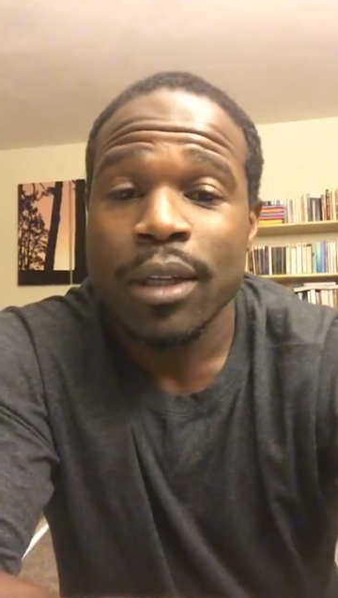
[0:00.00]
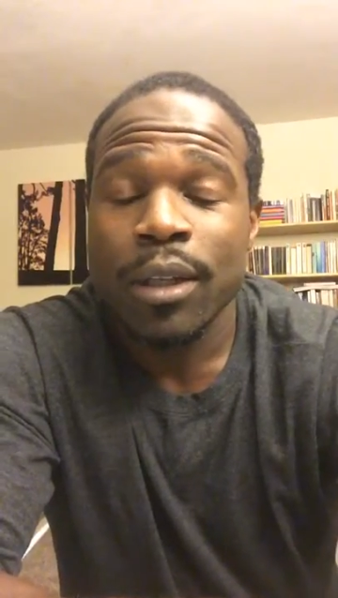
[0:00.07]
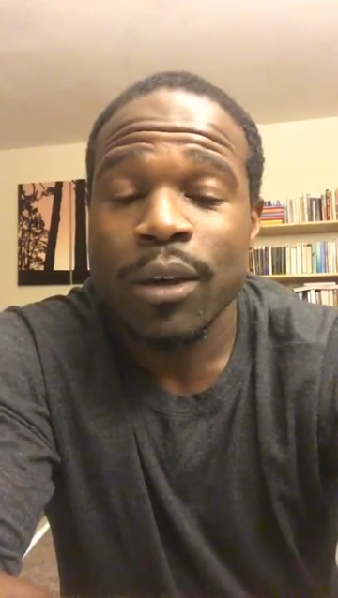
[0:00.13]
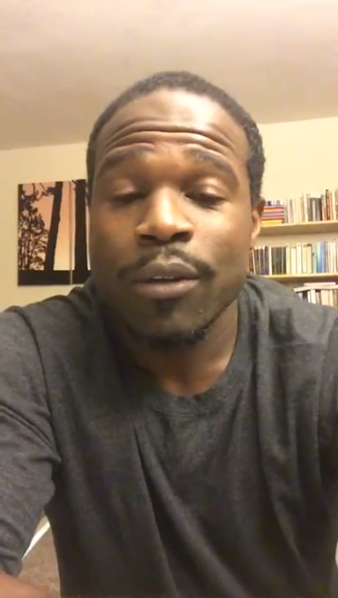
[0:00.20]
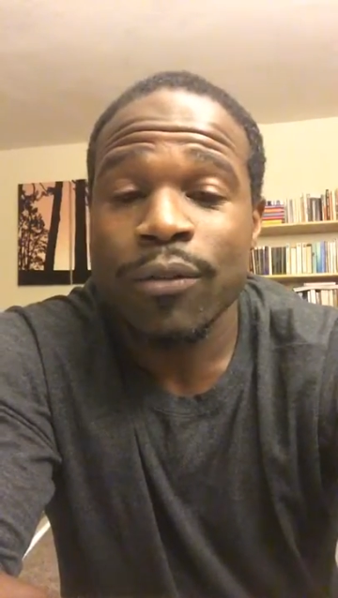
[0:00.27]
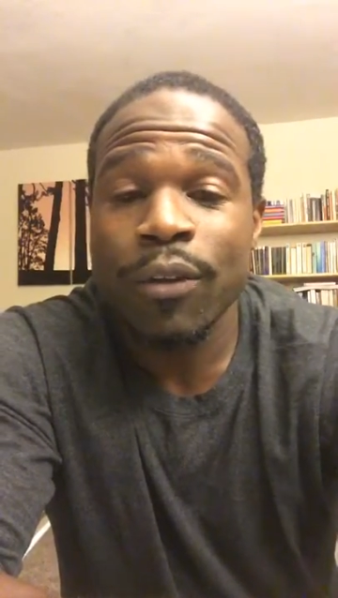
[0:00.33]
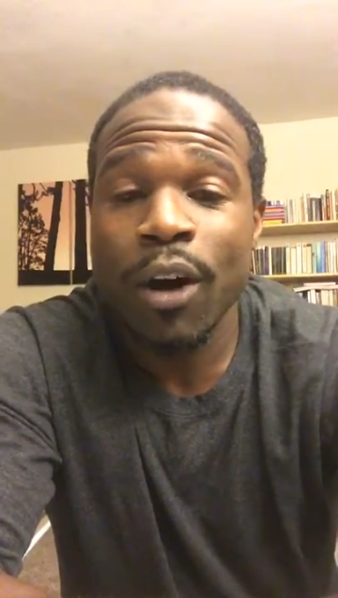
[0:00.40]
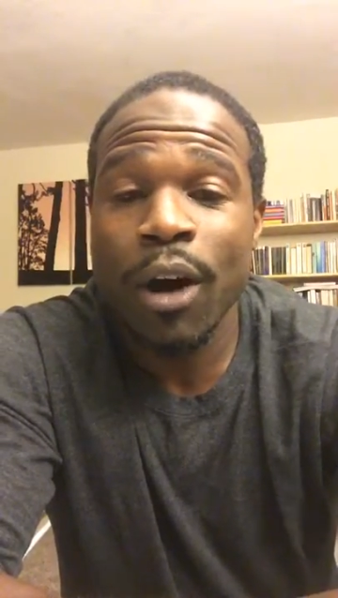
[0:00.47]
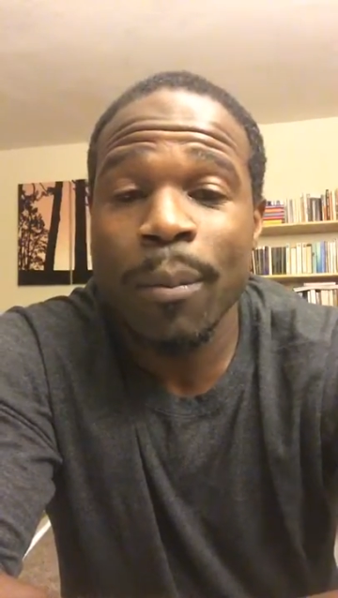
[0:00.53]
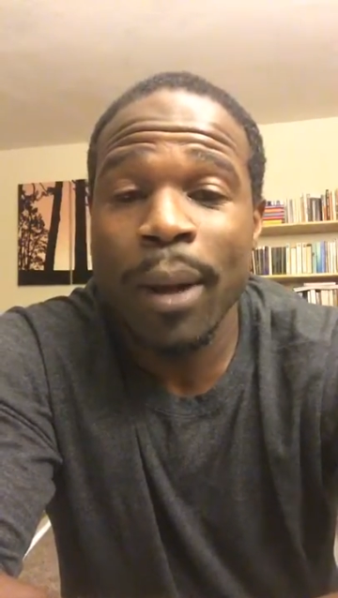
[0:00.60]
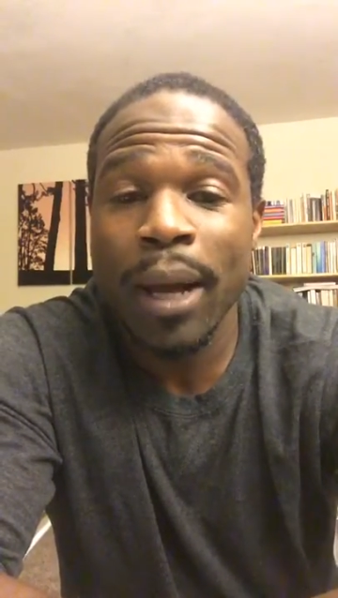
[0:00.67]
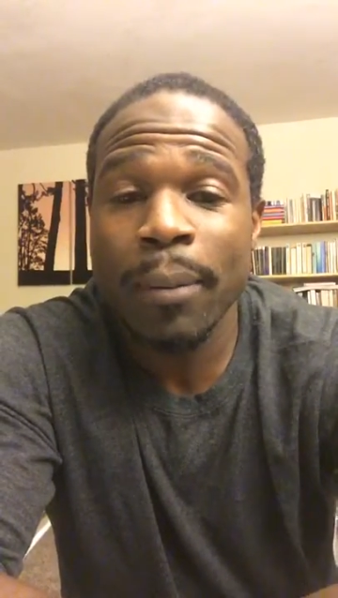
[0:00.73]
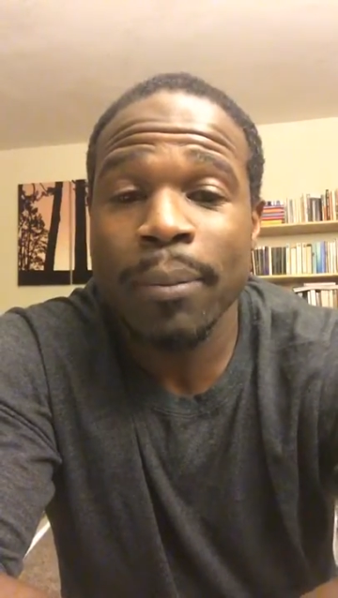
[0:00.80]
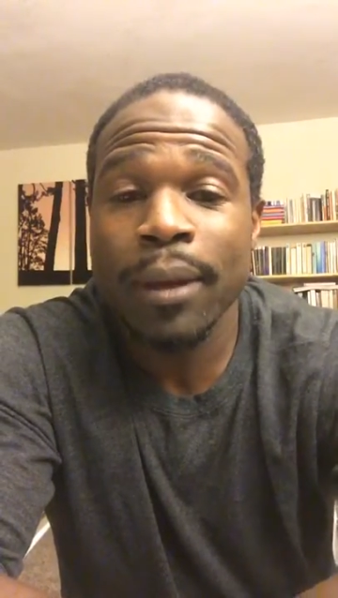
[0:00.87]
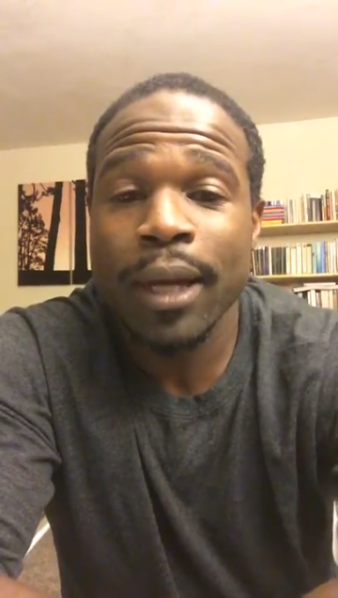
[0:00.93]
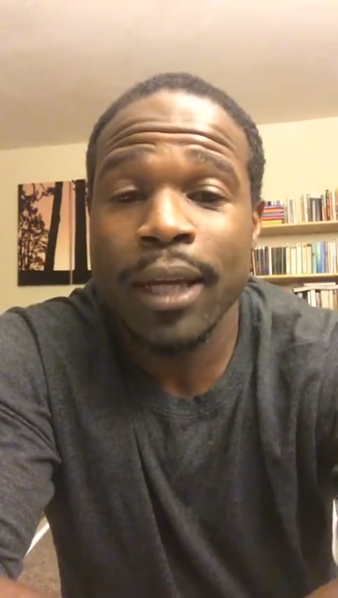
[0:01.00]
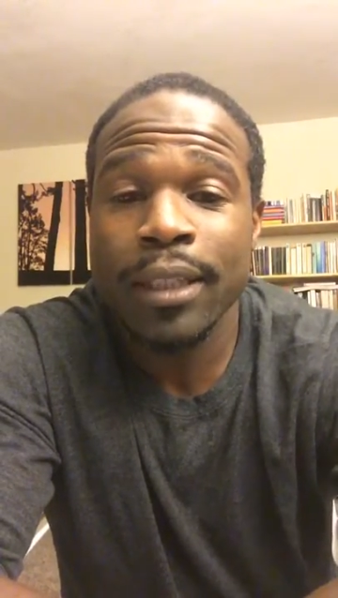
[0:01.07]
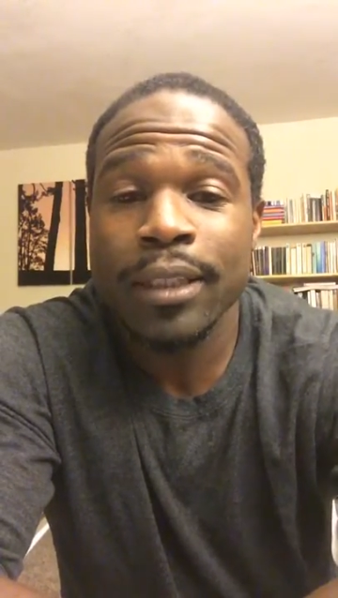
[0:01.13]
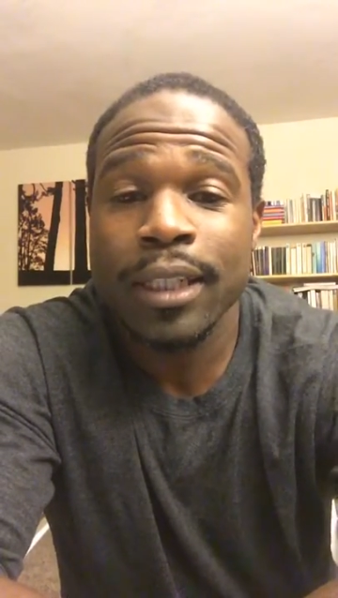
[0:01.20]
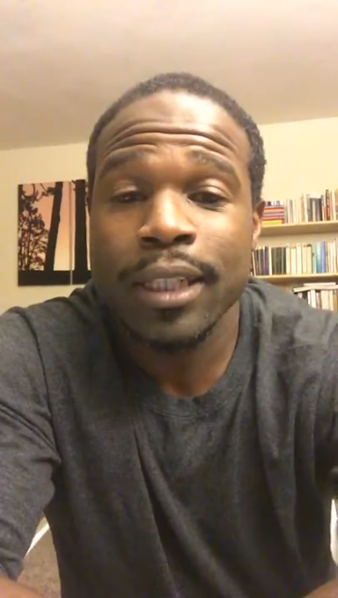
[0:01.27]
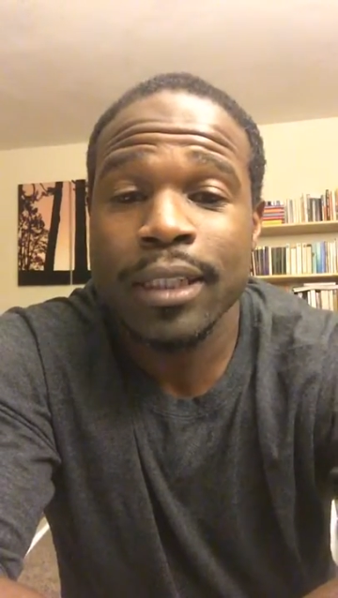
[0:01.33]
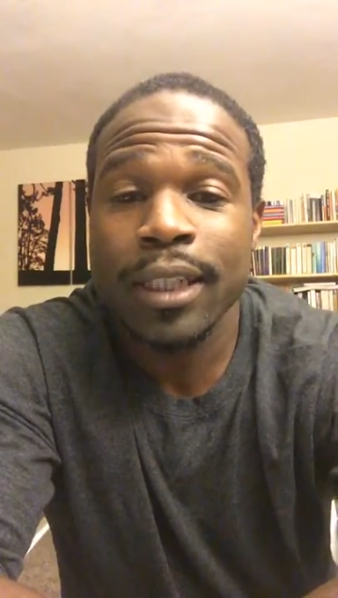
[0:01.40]
The fallback
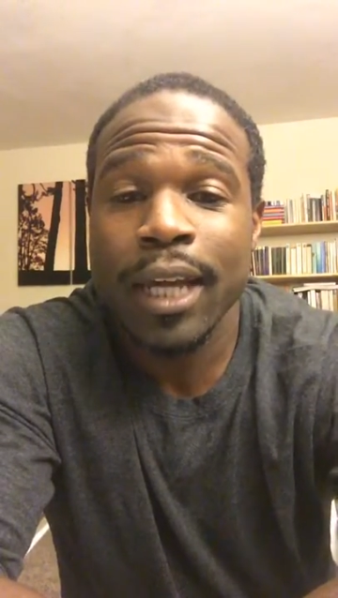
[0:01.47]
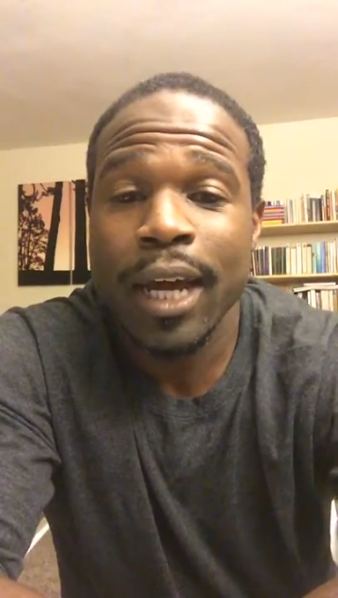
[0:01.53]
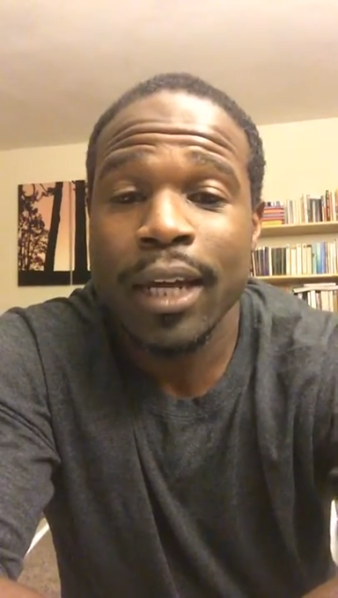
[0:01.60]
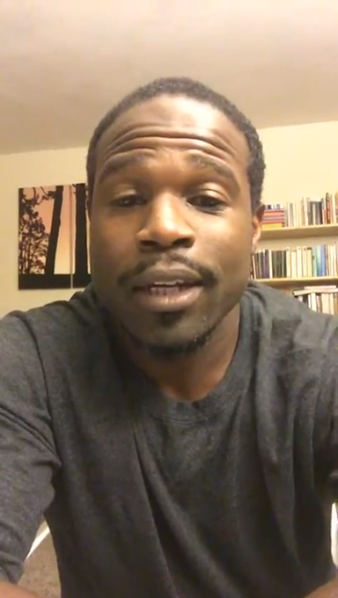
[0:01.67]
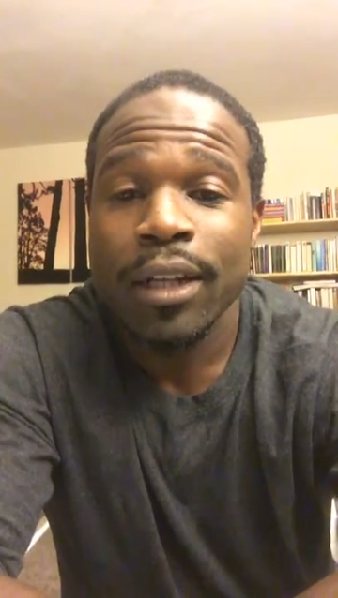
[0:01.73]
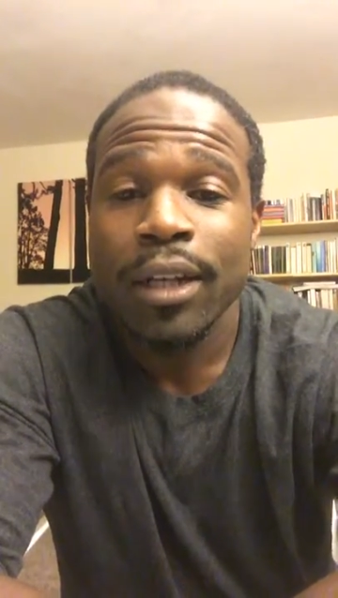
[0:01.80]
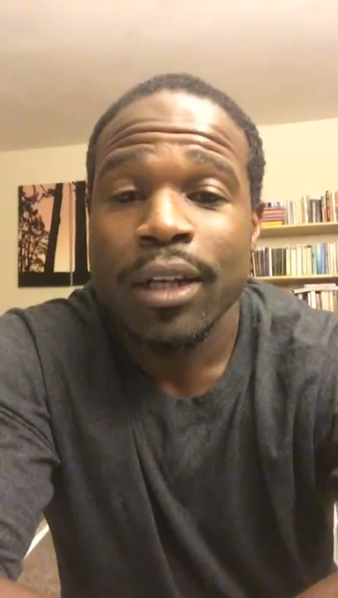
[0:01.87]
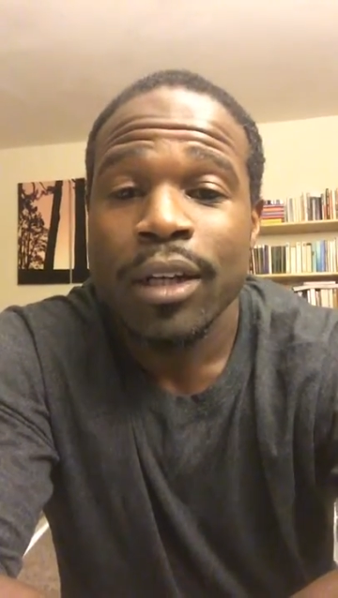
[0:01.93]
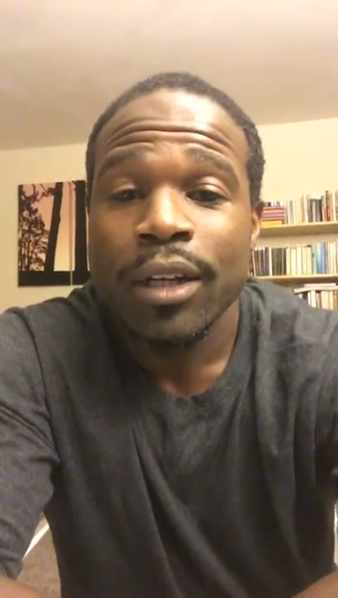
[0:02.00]
plan says that